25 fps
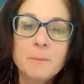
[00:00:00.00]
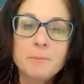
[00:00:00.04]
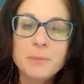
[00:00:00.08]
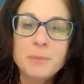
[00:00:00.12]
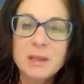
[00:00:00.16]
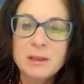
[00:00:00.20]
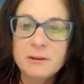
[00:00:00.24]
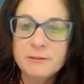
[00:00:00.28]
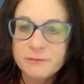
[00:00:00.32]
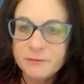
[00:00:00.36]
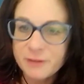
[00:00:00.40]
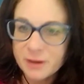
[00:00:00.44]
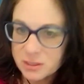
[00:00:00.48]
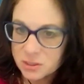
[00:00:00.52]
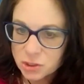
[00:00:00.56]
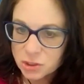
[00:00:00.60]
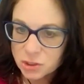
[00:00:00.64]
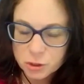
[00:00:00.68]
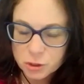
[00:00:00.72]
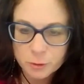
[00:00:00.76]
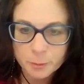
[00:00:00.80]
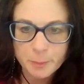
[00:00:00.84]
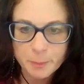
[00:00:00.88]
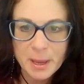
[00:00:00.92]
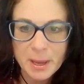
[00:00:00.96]

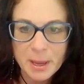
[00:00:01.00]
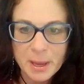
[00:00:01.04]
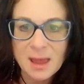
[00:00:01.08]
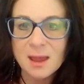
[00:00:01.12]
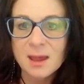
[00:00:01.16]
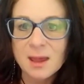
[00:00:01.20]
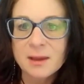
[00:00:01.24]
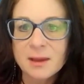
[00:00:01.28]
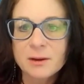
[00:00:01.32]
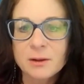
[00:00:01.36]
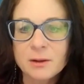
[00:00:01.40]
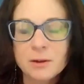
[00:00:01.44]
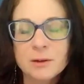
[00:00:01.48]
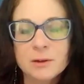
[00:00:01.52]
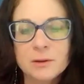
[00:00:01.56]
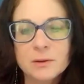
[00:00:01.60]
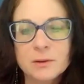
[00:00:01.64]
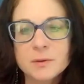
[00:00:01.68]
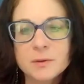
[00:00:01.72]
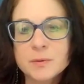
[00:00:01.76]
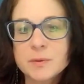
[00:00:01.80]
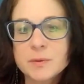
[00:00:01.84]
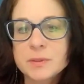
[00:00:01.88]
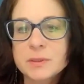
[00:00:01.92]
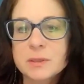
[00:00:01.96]
investor
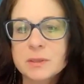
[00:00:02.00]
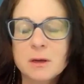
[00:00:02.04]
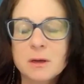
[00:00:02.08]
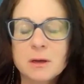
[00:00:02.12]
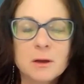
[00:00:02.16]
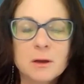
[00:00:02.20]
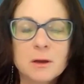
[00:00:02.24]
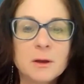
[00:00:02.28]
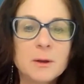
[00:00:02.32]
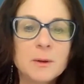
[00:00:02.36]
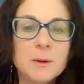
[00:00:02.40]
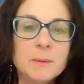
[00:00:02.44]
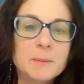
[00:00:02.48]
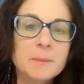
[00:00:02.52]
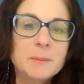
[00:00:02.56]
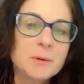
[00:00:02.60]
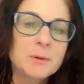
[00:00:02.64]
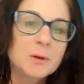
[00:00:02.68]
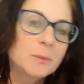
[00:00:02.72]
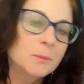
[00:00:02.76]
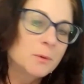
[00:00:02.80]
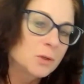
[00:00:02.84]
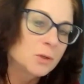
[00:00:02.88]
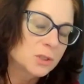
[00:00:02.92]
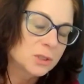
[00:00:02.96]
panels,
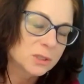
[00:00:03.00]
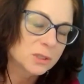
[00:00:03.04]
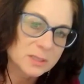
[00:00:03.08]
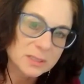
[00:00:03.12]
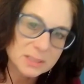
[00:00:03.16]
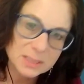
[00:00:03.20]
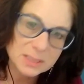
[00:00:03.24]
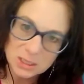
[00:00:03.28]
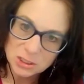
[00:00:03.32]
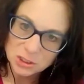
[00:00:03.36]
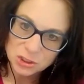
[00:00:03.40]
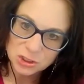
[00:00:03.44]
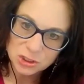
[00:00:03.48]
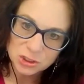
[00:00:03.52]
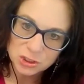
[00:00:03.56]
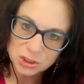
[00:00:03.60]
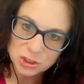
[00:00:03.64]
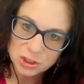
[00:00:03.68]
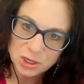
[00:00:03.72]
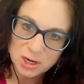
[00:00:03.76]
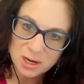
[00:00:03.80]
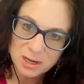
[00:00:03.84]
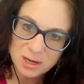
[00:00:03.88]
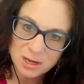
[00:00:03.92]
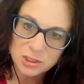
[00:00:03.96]
commercialization
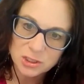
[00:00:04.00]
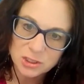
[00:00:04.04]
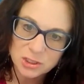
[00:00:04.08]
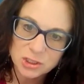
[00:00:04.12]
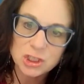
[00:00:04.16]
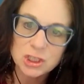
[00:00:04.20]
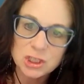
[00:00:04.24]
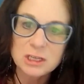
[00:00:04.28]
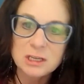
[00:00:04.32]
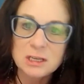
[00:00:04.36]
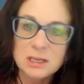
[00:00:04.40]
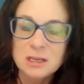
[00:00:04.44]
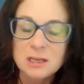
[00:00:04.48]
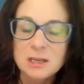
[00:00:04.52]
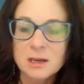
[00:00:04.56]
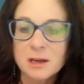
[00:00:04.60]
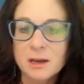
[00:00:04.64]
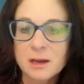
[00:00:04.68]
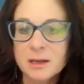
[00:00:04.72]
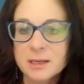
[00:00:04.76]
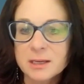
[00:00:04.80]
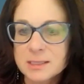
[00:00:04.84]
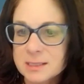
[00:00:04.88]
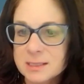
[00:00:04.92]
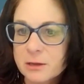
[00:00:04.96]
strategy,
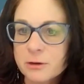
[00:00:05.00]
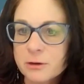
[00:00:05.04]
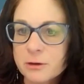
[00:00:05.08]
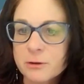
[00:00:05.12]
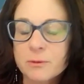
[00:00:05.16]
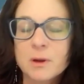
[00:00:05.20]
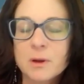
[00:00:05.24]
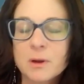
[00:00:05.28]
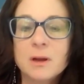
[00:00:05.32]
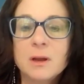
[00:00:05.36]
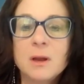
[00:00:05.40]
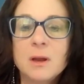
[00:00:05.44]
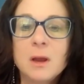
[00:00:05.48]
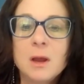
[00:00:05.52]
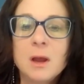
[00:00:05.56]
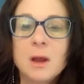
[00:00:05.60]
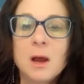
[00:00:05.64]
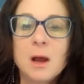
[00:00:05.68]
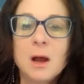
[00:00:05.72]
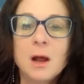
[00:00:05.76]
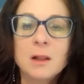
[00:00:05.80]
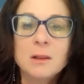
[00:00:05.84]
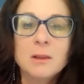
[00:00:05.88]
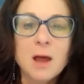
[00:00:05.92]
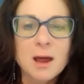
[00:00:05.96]
etc.
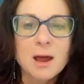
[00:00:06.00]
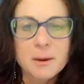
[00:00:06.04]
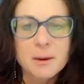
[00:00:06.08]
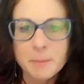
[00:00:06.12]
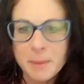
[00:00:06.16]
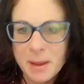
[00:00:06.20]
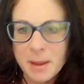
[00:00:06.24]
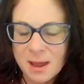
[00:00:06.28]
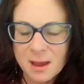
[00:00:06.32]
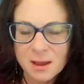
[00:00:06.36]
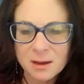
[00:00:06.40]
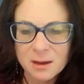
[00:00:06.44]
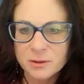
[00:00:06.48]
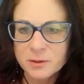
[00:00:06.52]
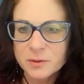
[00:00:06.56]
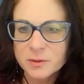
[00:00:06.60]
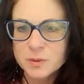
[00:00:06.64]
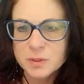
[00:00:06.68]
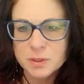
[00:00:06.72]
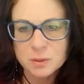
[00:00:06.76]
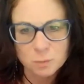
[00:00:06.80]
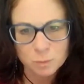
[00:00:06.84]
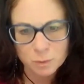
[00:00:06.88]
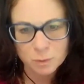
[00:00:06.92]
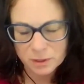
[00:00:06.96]
A lot of
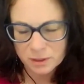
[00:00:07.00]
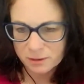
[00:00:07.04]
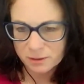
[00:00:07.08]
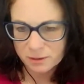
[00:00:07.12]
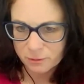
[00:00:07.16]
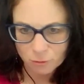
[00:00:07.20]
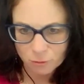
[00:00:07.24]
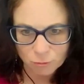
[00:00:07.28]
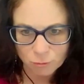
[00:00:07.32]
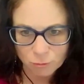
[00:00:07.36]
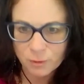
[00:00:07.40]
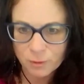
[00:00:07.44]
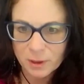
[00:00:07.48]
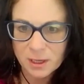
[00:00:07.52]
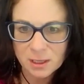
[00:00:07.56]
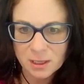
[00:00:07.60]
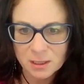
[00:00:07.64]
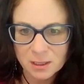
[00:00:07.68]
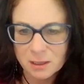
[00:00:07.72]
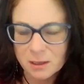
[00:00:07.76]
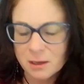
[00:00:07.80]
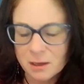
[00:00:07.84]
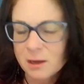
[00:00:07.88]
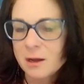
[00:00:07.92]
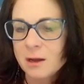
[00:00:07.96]
panels with great
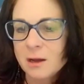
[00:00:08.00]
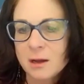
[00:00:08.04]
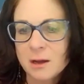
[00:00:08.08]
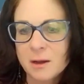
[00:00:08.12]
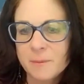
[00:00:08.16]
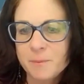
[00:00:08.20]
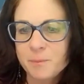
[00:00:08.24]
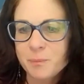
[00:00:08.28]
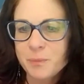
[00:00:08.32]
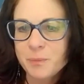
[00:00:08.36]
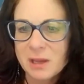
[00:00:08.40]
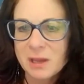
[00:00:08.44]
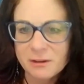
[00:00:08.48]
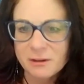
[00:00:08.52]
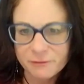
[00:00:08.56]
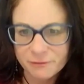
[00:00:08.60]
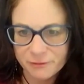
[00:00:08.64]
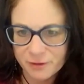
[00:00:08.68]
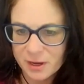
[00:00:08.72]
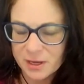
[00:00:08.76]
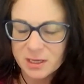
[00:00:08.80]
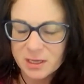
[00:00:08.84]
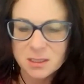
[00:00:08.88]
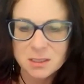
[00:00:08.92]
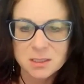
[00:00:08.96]

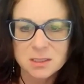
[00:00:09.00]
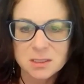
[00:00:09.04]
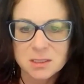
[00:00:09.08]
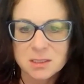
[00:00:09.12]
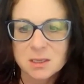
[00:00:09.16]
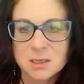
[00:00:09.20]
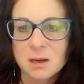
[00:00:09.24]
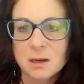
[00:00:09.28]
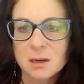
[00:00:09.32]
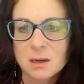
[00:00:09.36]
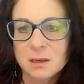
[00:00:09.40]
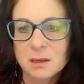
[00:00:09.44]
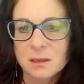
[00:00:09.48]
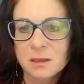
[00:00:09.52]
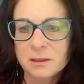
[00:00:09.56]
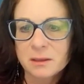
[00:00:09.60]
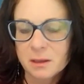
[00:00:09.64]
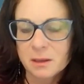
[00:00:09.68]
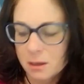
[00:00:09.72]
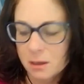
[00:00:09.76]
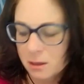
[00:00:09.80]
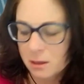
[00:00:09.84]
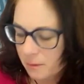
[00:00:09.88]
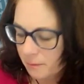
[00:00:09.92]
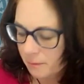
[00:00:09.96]
advice
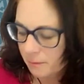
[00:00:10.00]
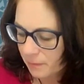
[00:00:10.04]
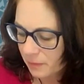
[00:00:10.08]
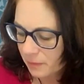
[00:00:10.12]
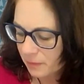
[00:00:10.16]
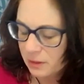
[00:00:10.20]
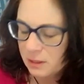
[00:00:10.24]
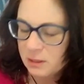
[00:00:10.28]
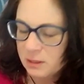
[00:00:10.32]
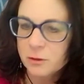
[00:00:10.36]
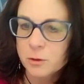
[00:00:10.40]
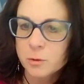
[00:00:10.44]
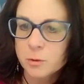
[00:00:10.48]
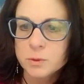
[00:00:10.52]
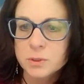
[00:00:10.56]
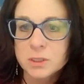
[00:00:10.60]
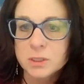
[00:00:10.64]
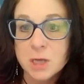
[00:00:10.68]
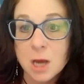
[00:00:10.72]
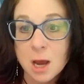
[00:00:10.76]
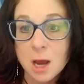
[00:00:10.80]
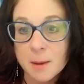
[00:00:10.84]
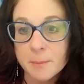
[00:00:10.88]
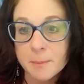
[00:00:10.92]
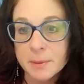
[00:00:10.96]
on in those
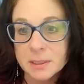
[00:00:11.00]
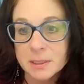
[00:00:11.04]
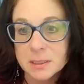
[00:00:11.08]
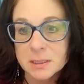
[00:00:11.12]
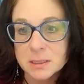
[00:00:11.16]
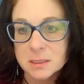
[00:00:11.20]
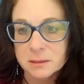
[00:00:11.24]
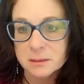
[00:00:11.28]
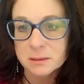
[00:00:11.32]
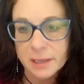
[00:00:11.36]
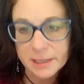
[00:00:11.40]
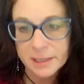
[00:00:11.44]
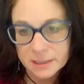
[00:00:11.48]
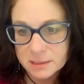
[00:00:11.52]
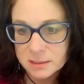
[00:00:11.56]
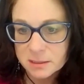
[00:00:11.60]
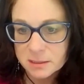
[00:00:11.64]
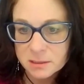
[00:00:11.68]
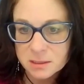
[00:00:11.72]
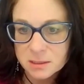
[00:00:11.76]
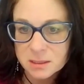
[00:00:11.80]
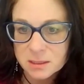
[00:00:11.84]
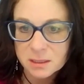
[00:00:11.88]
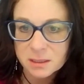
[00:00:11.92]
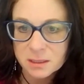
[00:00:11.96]
topics on
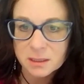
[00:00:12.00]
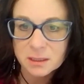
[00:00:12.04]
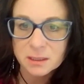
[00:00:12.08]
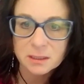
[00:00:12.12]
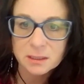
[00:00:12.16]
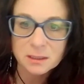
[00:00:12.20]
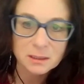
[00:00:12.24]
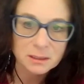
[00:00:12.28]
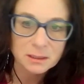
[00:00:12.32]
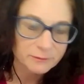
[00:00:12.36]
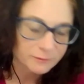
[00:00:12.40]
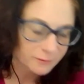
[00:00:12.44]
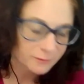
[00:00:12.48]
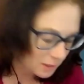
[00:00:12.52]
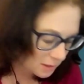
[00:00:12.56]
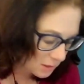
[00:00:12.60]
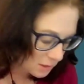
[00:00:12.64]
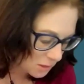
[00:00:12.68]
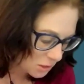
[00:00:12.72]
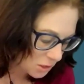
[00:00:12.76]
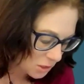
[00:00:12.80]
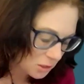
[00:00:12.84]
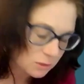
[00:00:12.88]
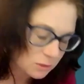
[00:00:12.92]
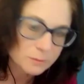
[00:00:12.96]
licensing,
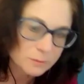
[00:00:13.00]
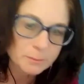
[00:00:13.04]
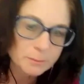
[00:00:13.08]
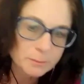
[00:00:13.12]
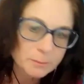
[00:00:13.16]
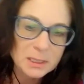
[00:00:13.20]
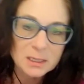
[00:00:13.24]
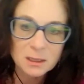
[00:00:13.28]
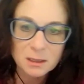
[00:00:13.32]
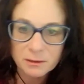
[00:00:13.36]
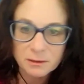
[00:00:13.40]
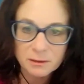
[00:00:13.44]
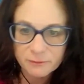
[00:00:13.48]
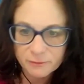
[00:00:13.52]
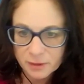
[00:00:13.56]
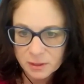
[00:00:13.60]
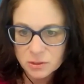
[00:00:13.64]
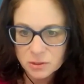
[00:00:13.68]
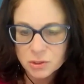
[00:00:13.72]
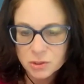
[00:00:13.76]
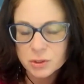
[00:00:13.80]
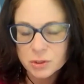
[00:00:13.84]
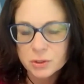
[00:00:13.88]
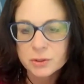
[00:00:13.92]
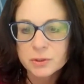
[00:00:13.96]
meeting
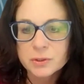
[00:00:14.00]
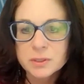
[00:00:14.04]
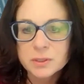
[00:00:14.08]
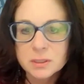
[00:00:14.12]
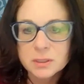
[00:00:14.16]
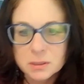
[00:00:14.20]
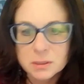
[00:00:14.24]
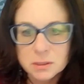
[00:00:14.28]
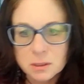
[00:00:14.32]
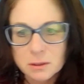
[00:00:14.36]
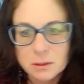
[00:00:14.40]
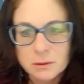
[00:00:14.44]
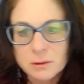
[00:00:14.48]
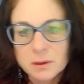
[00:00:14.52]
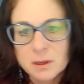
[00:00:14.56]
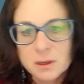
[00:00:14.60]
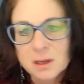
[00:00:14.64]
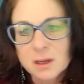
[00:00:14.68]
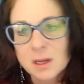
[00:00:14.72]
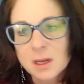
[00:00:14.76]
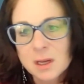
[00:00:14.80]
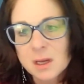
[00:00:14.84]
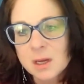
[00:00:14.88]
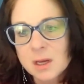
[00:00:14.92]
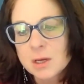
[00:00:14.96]
investors, etc.
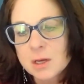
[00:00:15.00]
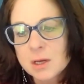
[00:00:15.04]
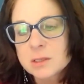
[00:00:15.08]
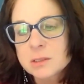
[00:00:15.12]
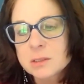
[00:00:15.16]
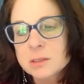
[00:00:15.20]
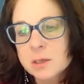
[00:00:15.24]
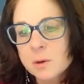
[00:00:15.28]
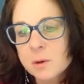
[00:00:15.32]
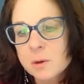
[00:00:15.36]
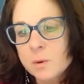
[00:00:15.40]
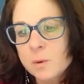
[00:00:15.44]
So,